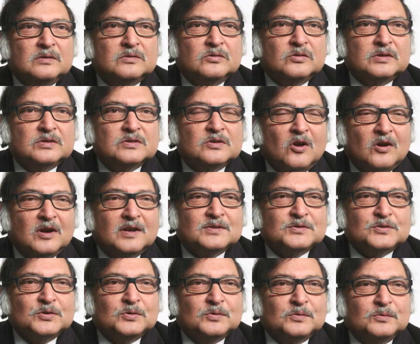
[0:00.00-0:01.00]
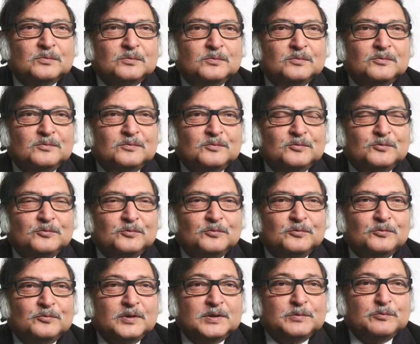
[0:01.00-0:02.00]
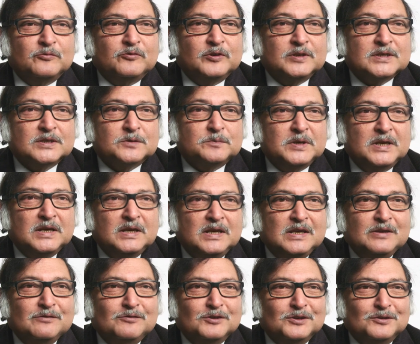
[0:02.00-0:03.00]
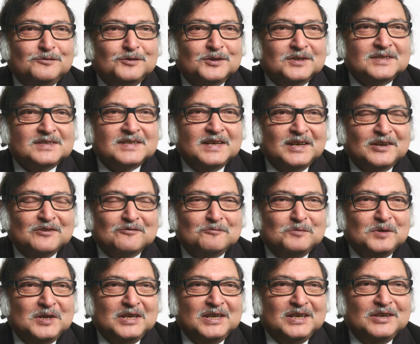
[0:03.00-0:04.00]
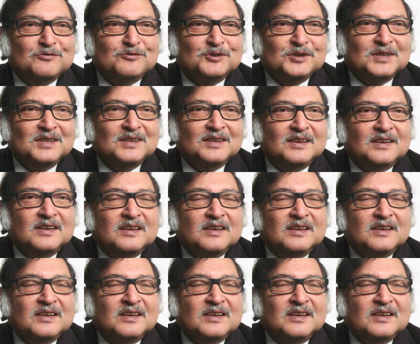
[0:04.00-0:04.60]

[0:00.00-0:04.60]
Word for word: So it's not as though we're just being evil for the sake of being evil.